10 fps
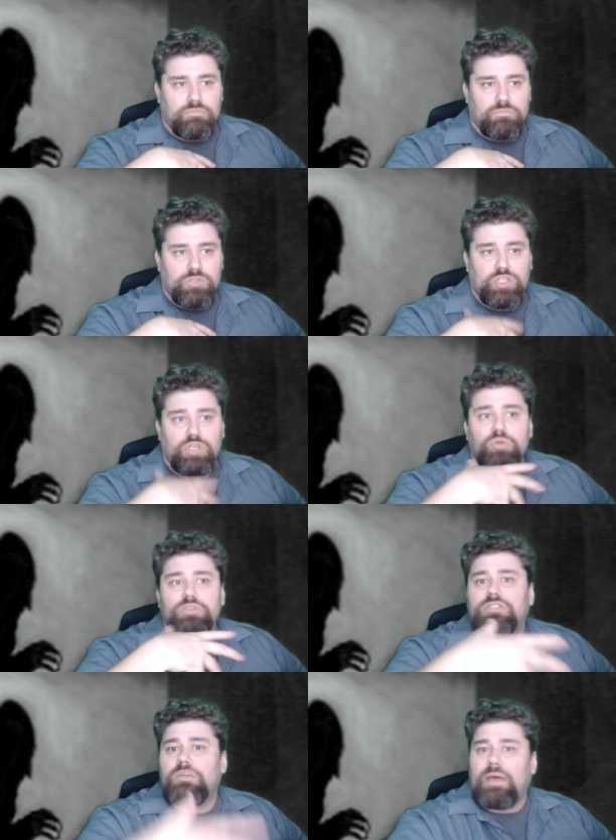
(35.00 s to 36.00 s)

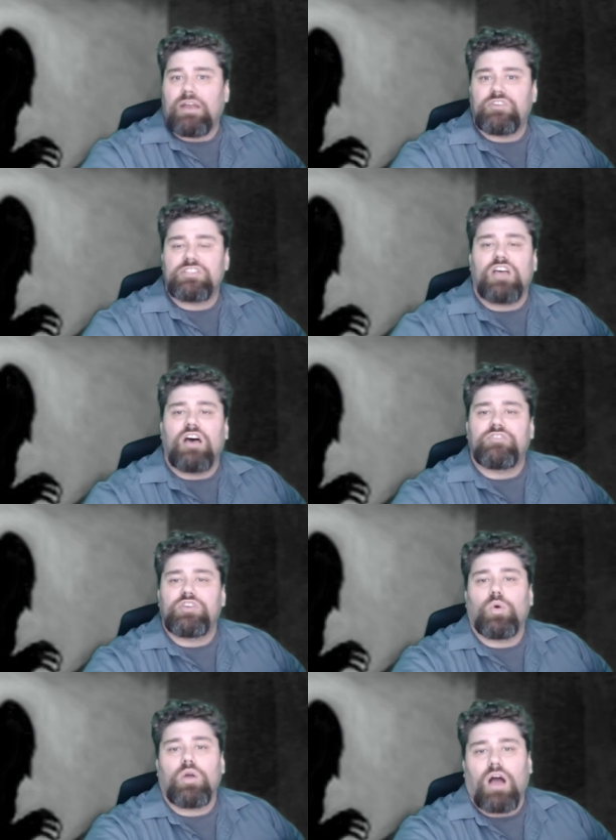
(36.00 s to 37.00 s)
use the benefits of
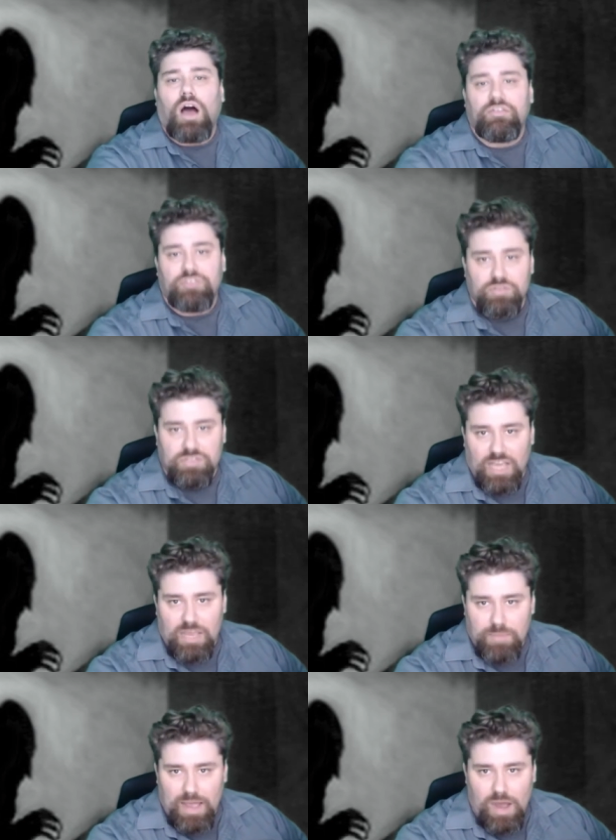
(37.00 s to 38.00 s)
your
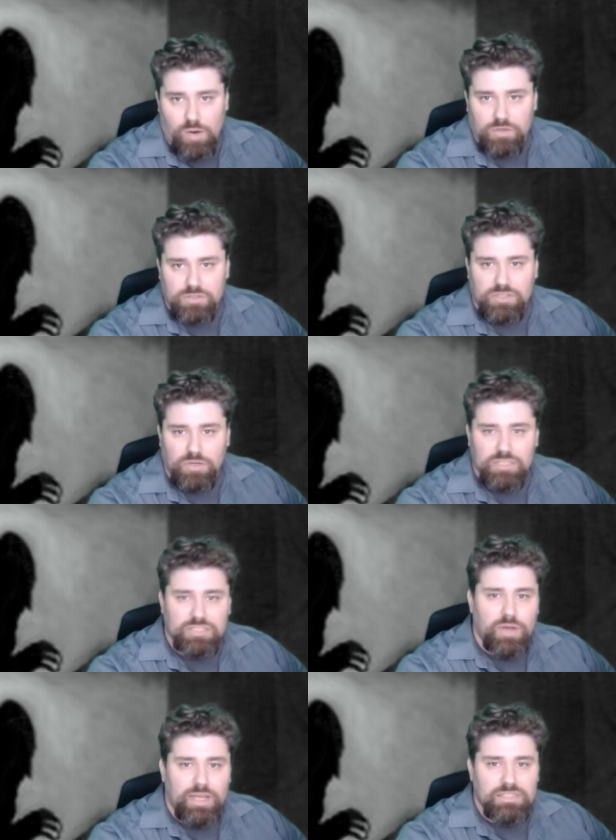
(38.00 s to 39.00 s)
obfuscate power. So let's
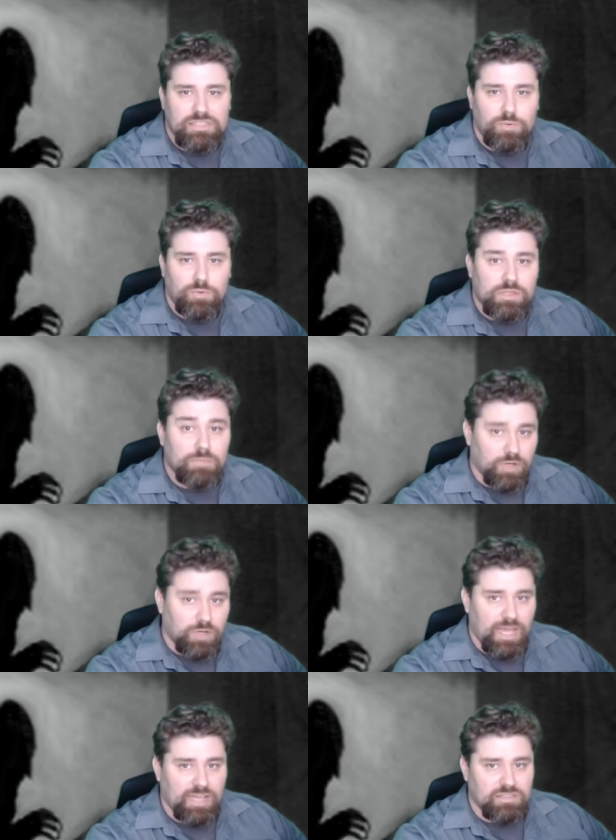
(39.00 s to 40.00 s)
go ahead and see what the book
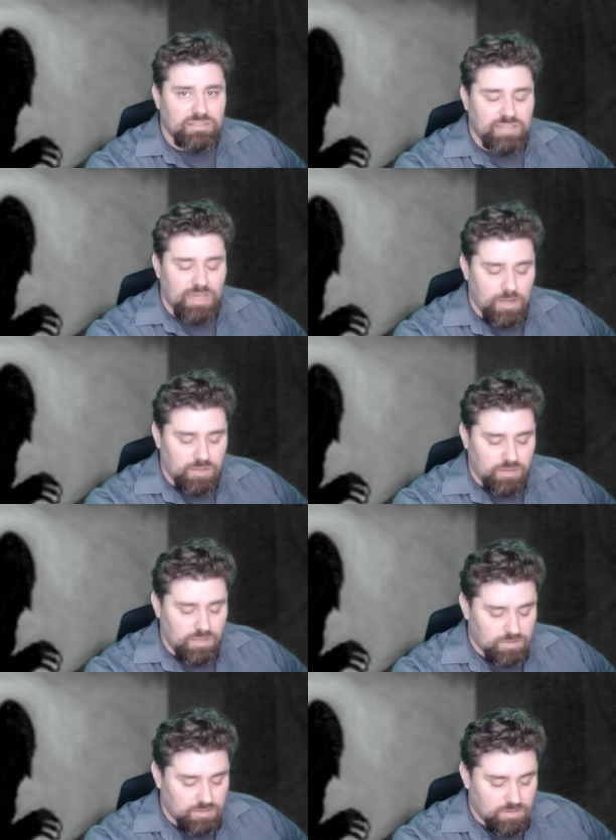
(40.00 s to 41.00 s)
has to say about
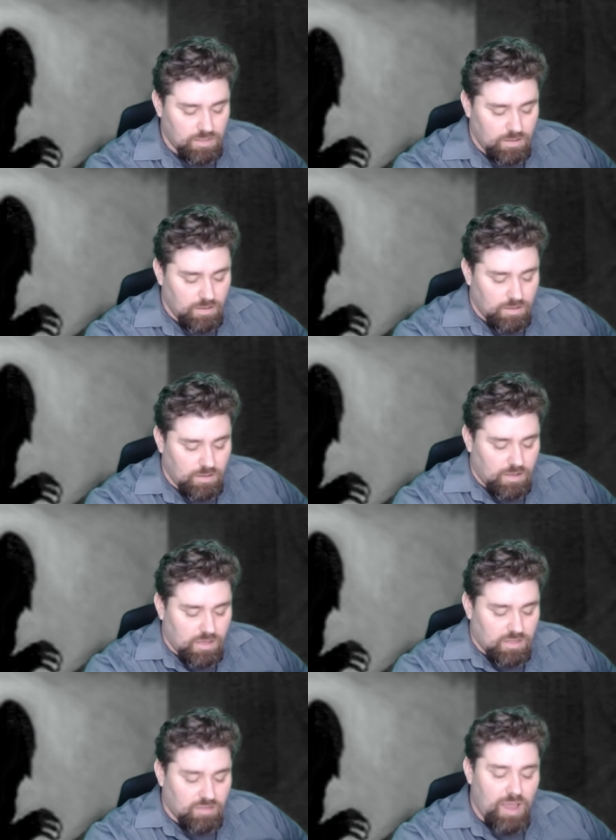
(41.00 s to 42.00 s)
this.
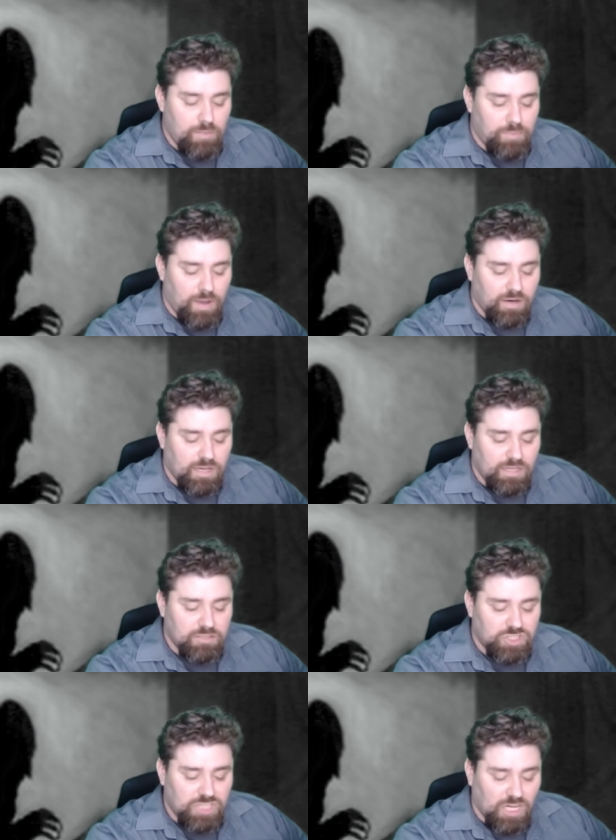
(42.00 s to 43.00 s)
The vampire can
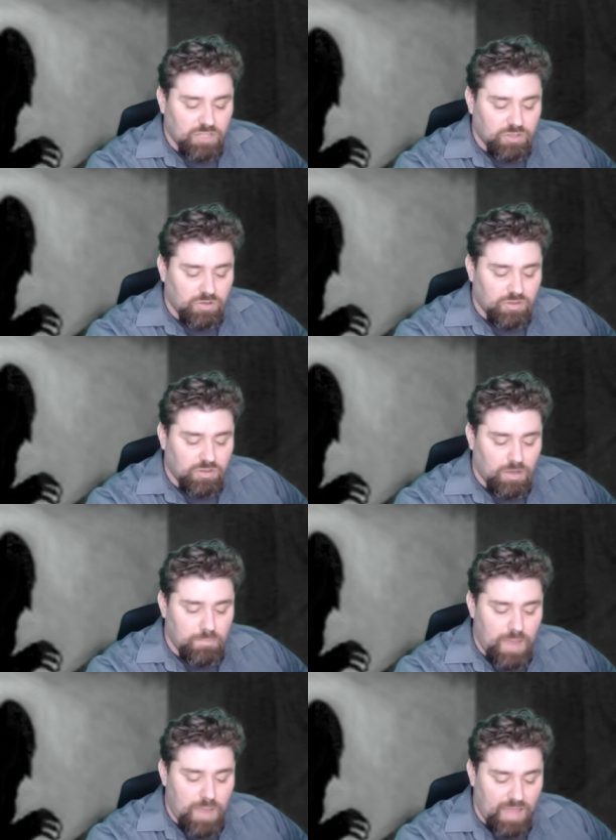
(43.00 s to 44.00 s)
shelter their
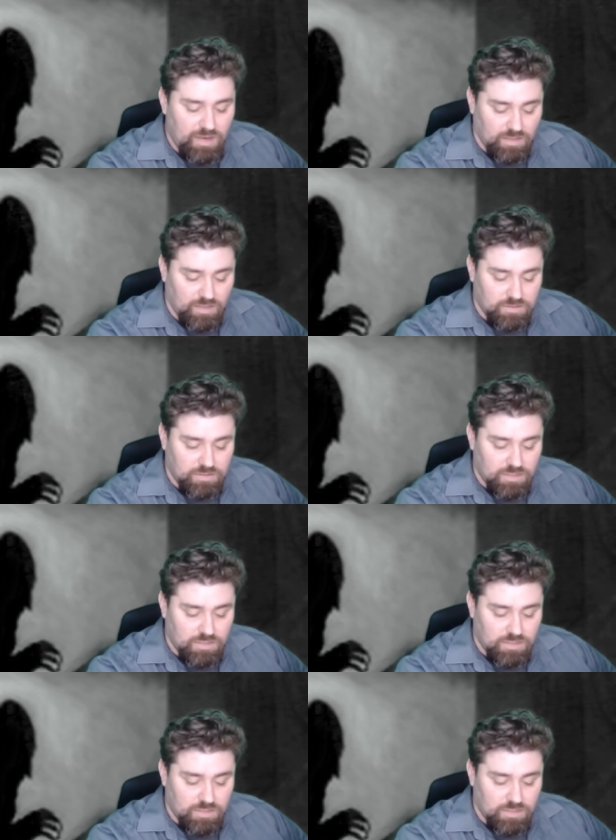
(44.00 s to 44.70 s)
companions